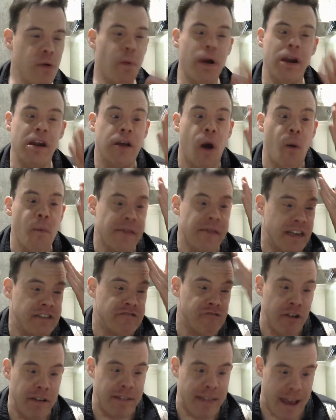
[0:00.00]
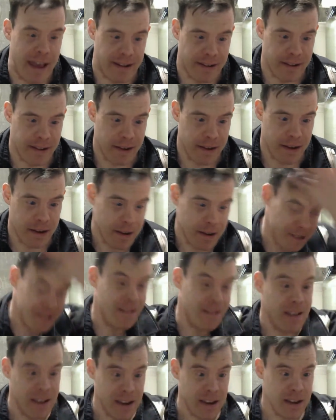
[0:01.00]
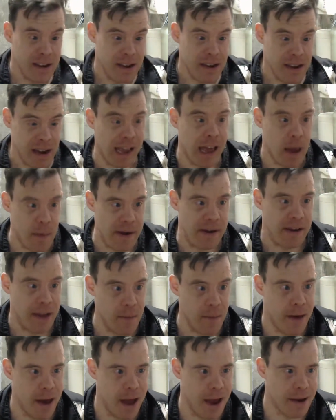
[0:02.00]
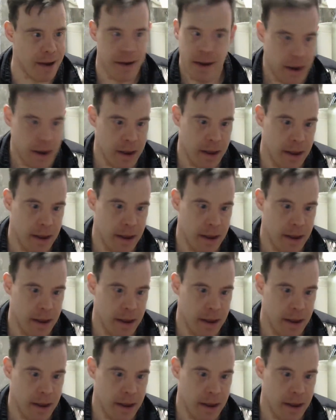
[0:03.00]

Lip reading: would you want to go and destroy that? Like, I mean, come on.